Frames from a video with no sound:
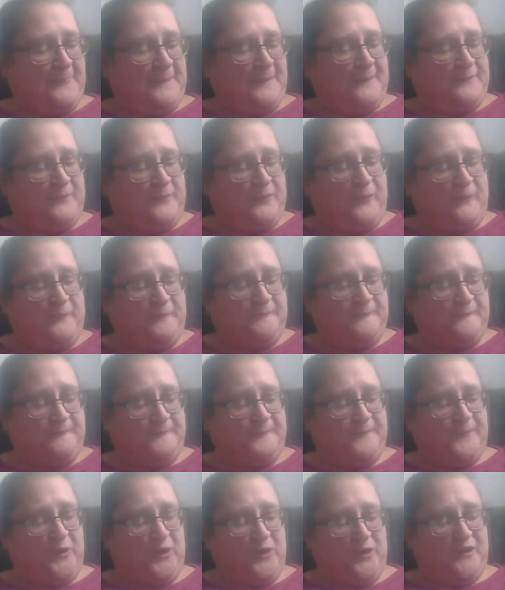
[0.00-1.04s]
So
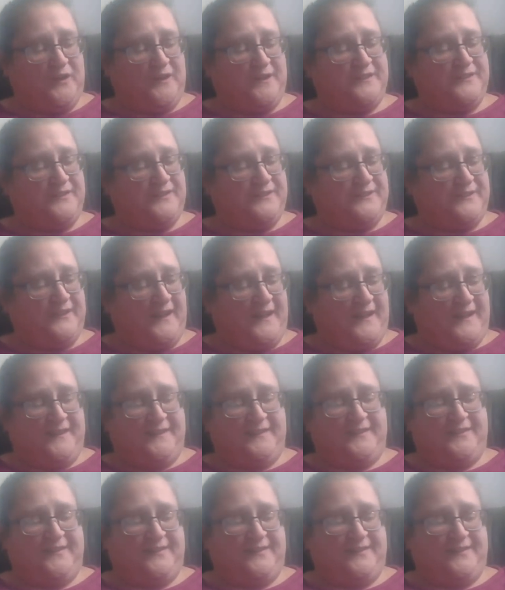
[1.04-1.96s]
first, I